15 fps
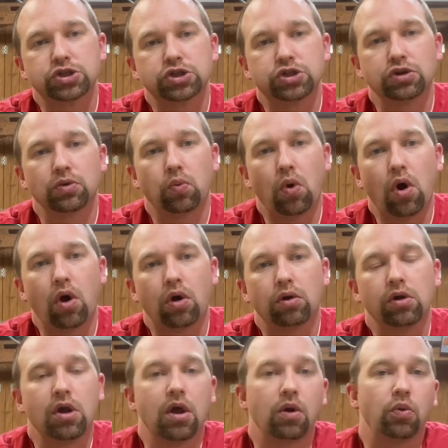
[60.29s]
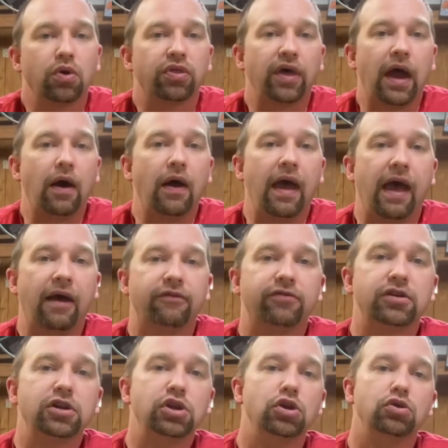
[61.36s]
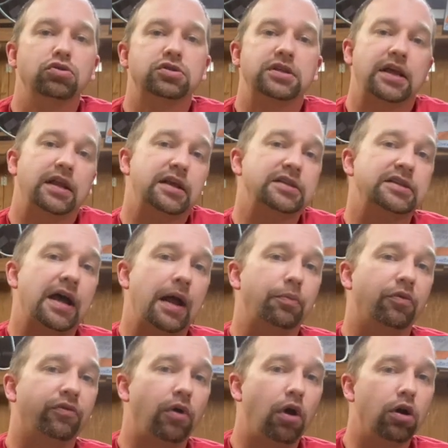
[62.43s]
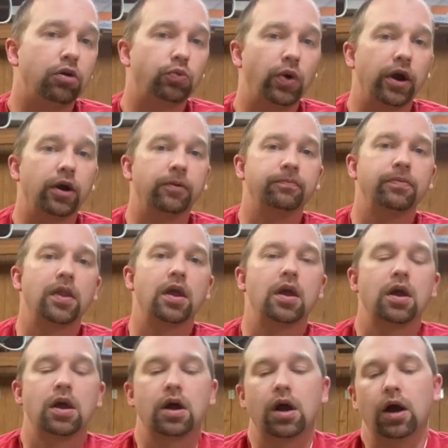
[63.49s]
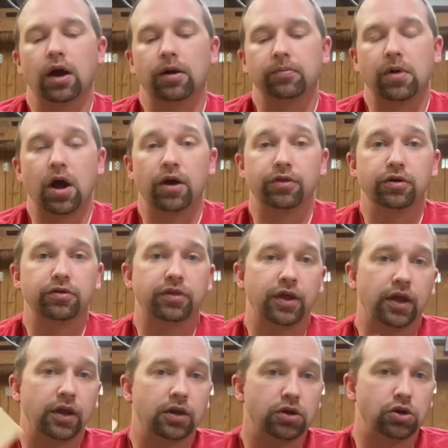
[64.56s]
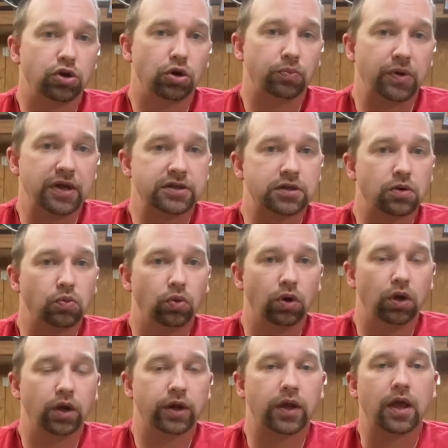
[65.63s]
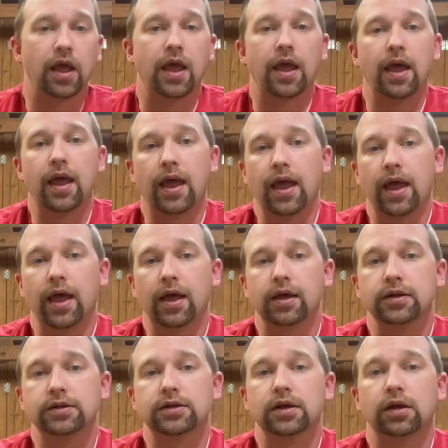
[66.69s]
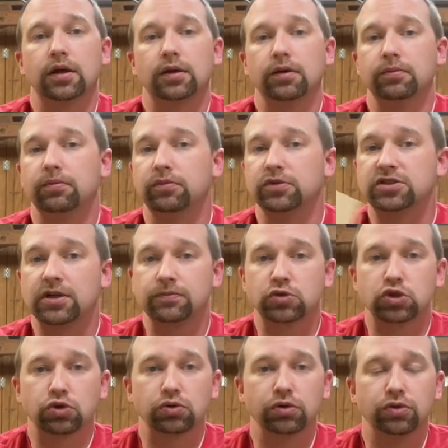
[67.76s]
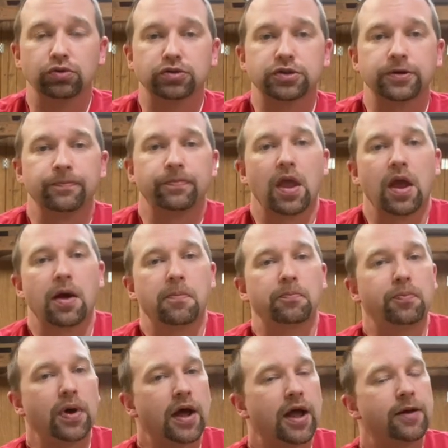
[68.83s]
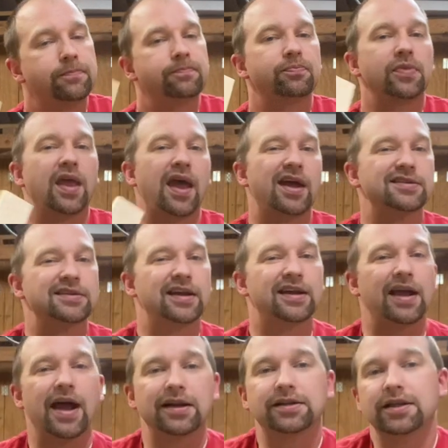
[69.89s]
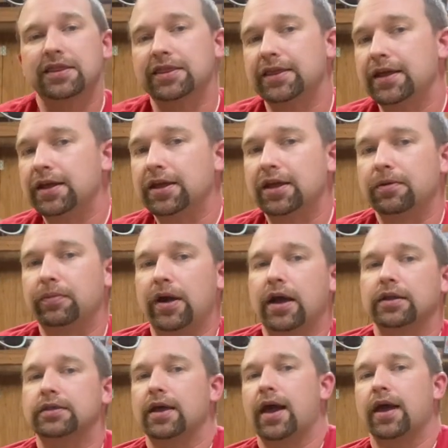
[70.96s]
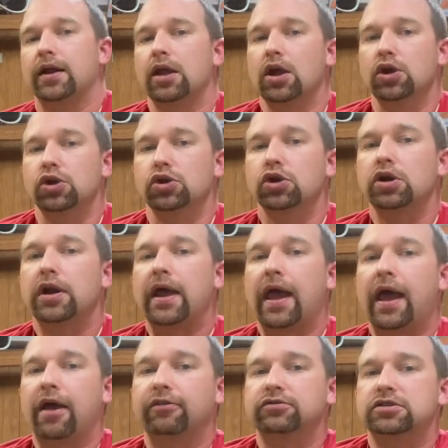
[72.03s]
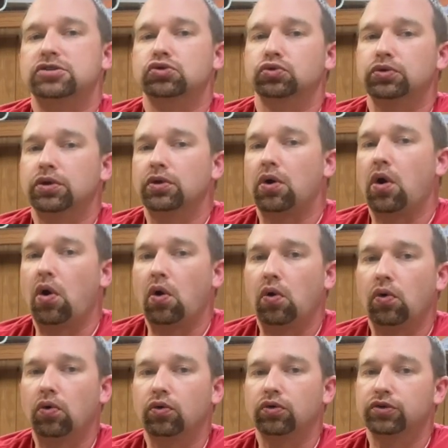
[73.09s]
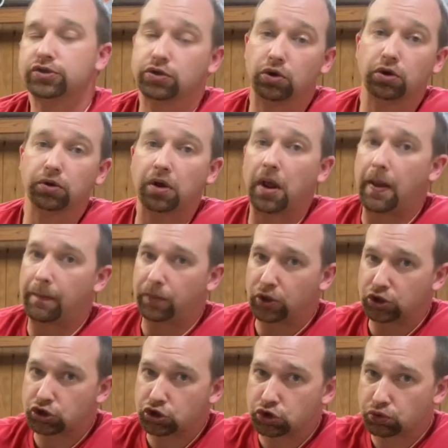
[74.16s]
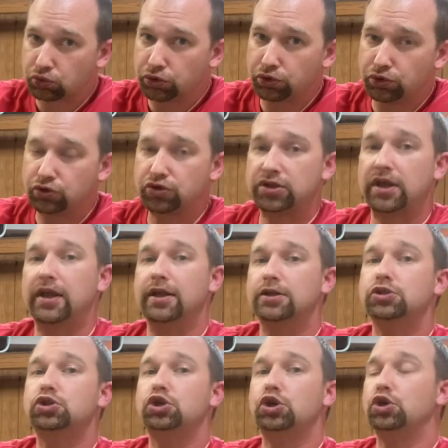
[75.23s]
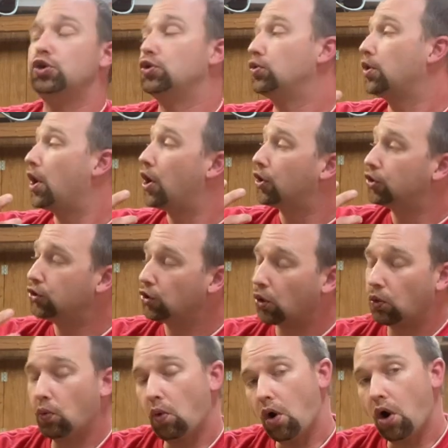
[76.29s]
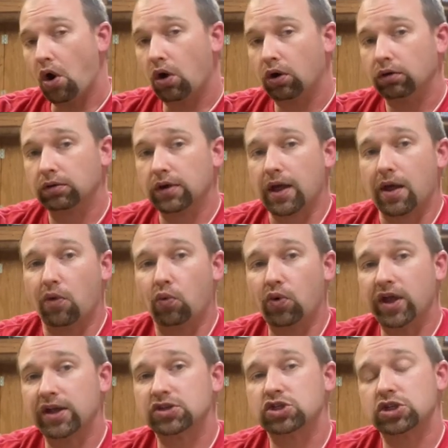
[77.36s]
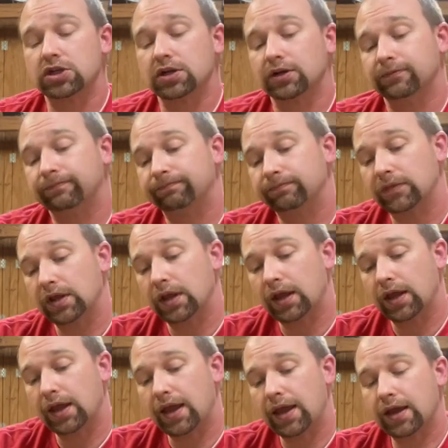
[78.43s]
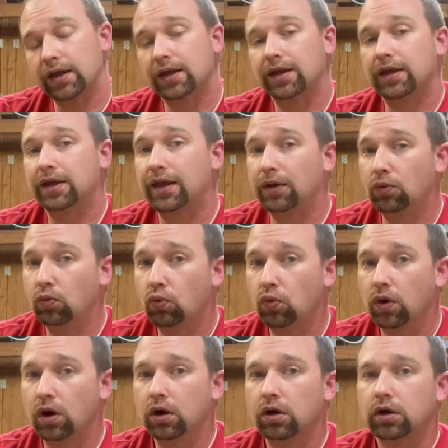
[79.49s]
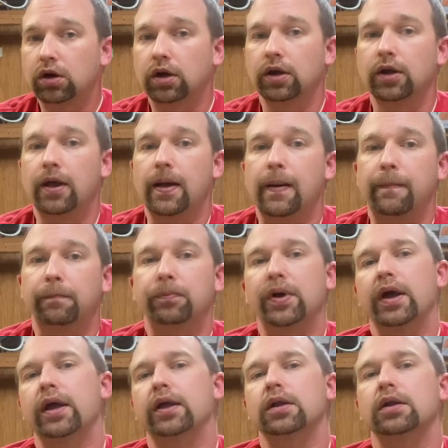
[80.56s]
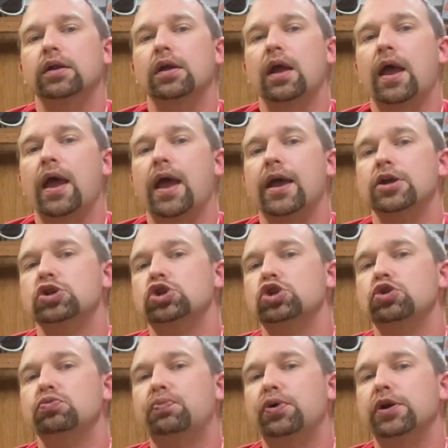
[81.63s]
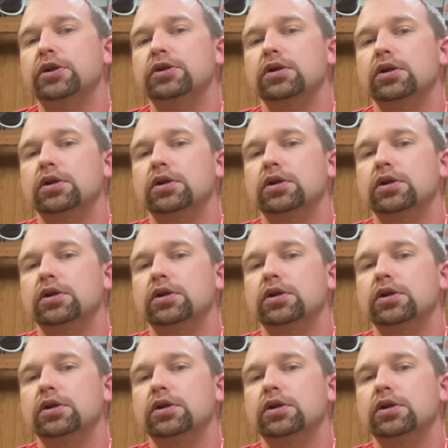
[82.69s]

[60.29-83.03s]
to the wall without having to use any type of hardware other than your piece of wood and some screws. But as I got to thinking about that, you're going to have to drill holes or put screws into your wall, which it can work, but as you put